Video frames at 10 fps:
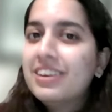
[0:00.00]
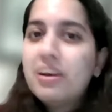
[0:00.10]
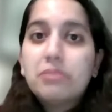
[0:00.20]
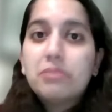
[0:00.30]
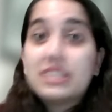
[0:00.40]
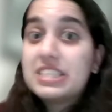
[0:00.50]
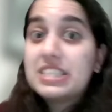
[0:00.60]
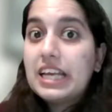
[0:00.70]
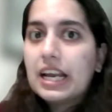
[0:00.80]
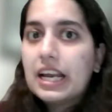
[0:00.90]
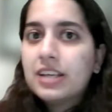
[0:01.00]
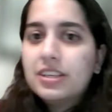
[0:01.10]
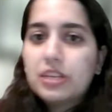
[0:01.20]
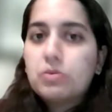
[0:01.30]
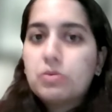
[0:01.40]
but still,
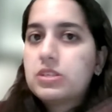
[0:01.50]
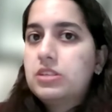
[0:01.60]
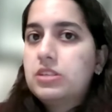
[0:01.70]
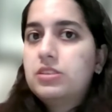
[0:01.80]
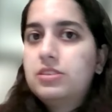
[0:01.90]
it wasn't